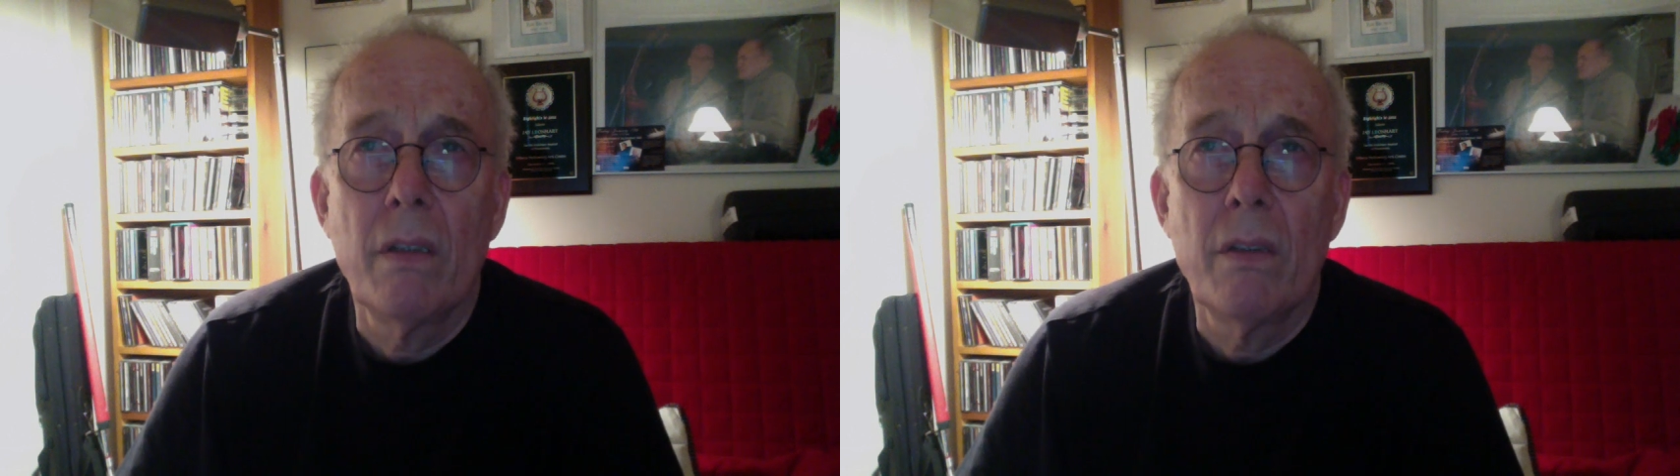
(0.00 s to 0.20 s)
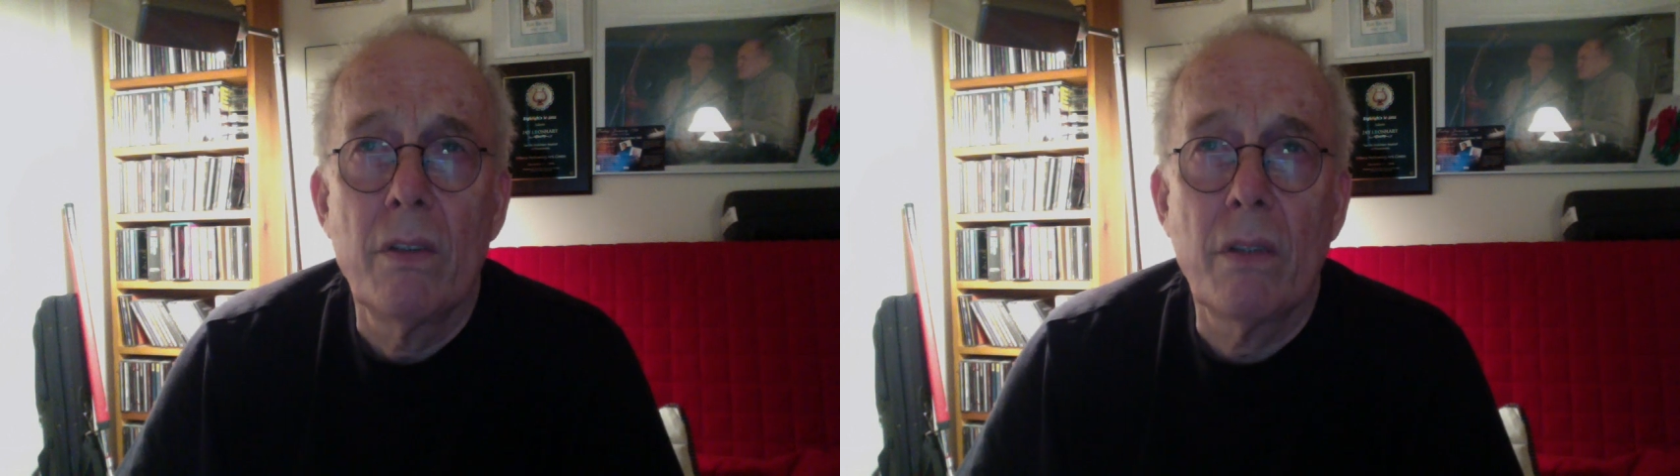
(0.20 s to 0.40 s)

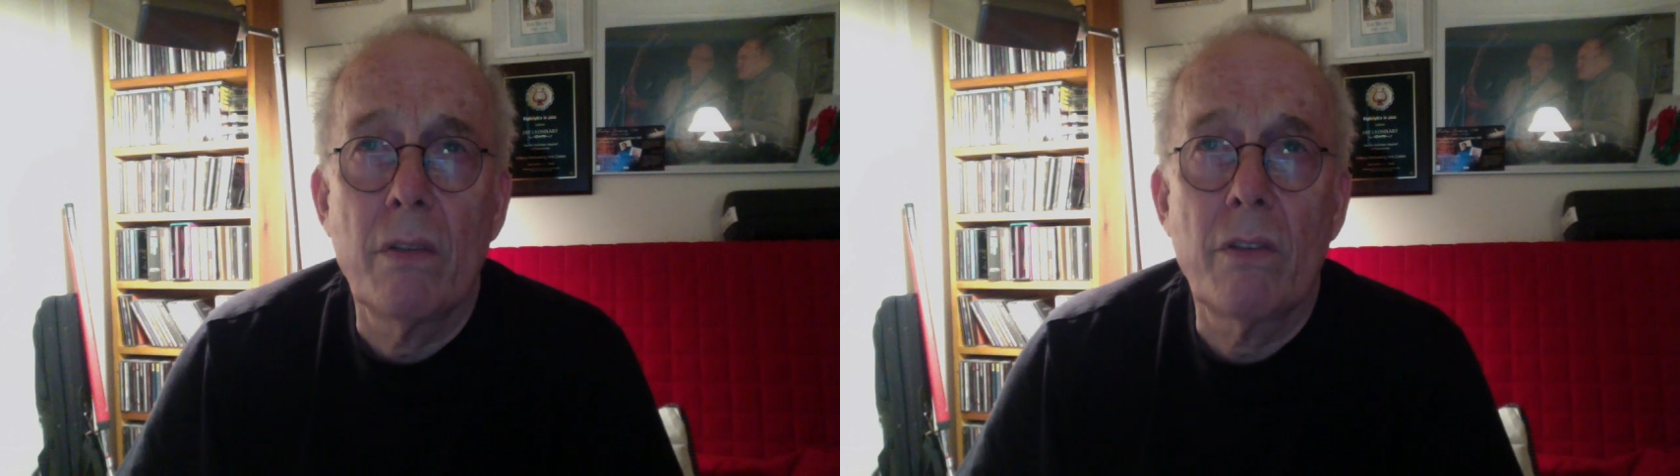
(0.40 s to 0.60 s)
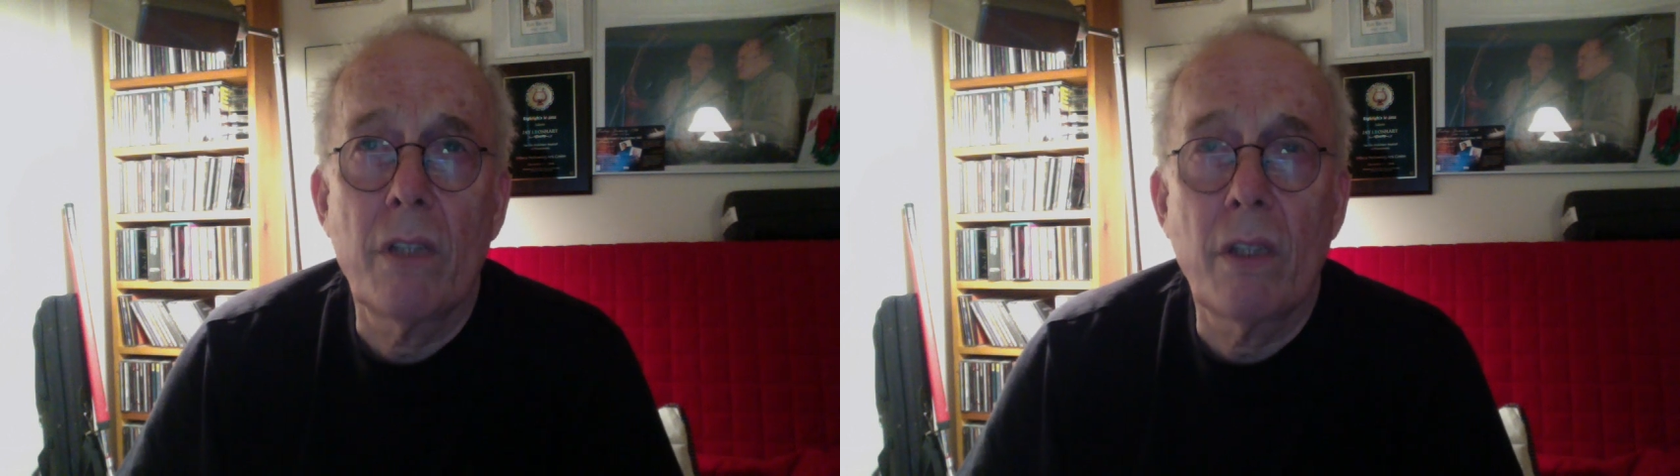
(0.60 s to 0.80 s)

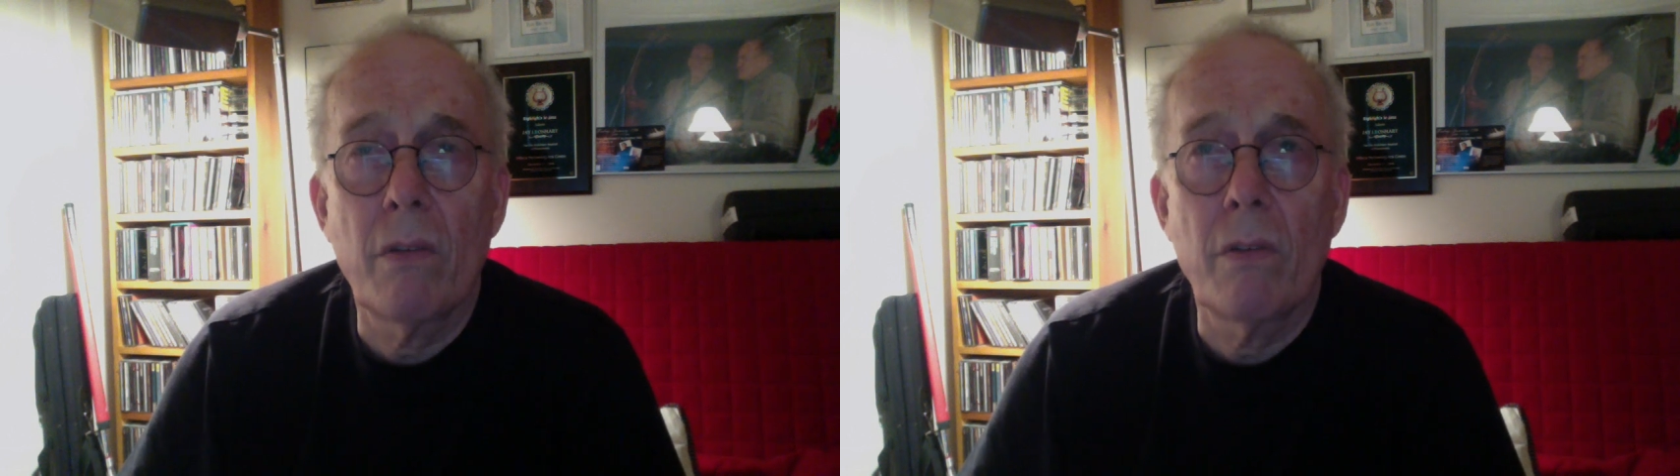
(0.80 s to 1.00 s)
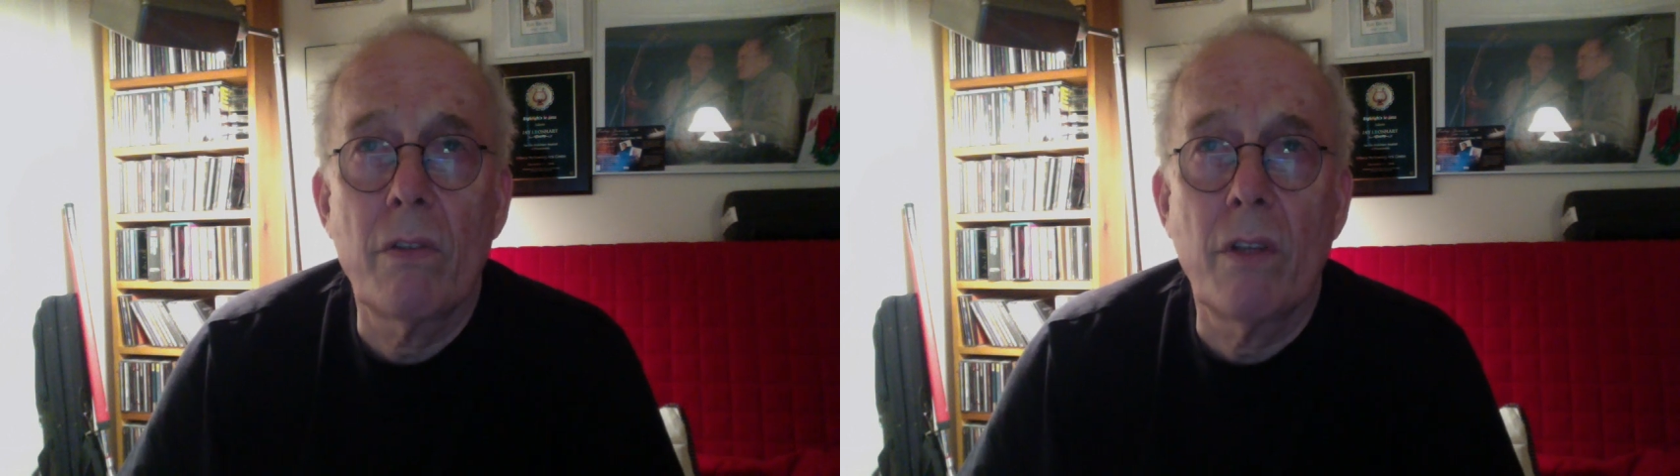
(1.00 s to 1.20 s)
shirts and
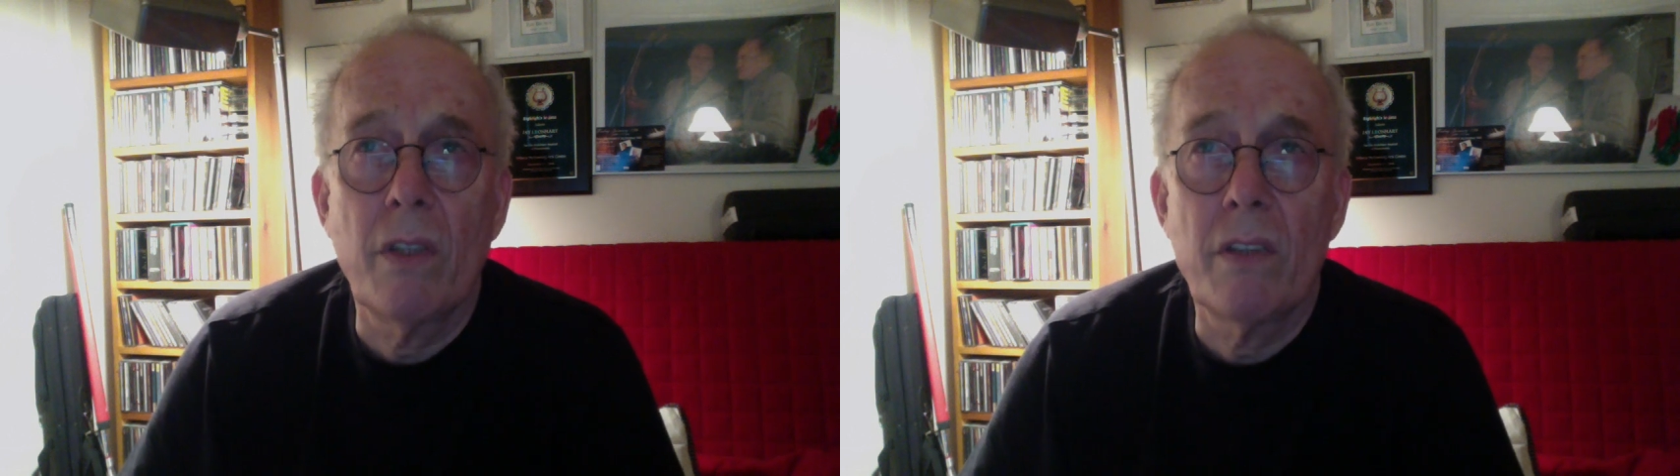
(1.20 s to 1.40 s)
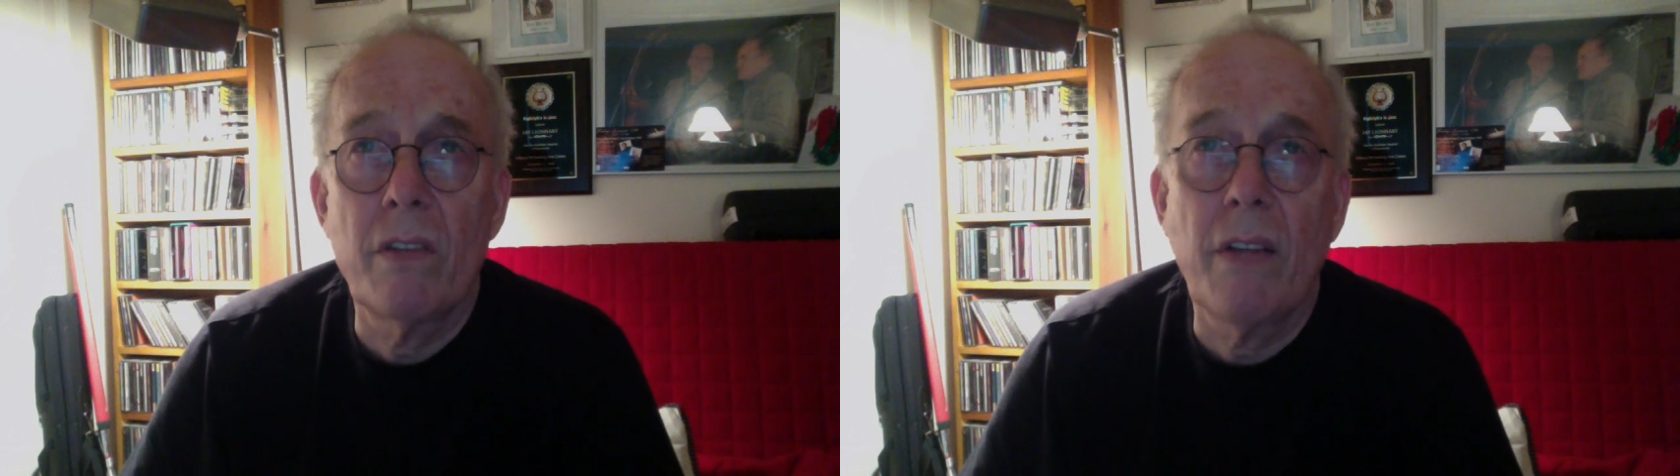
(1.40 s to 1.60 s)
coats and
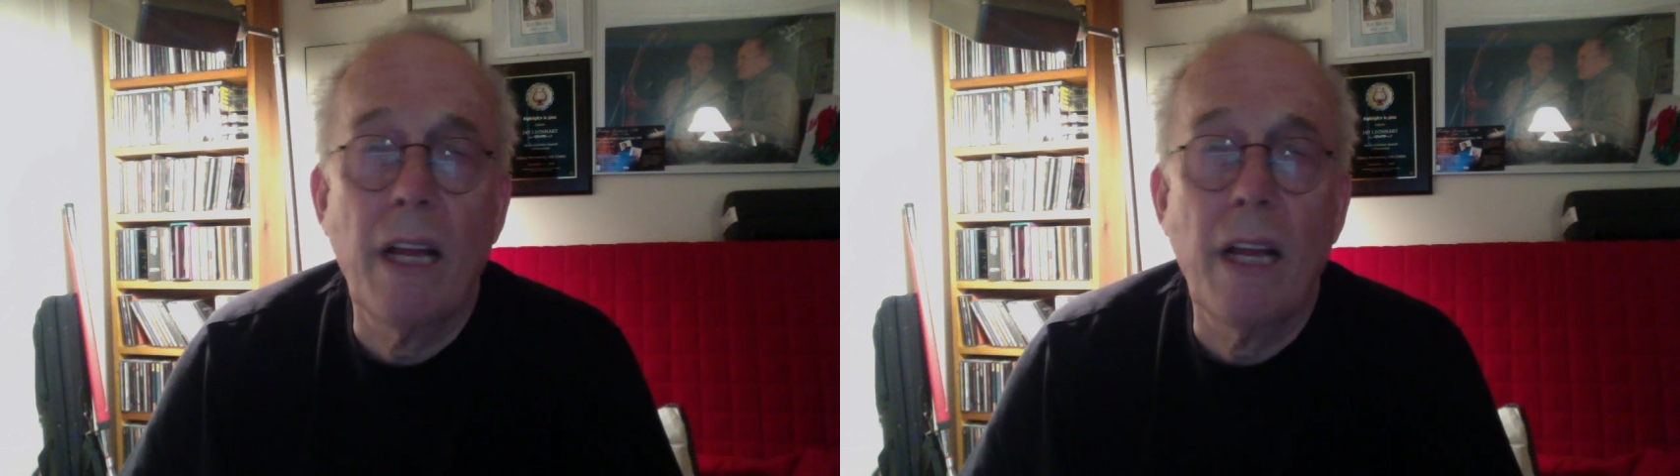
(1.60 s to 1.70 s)
this and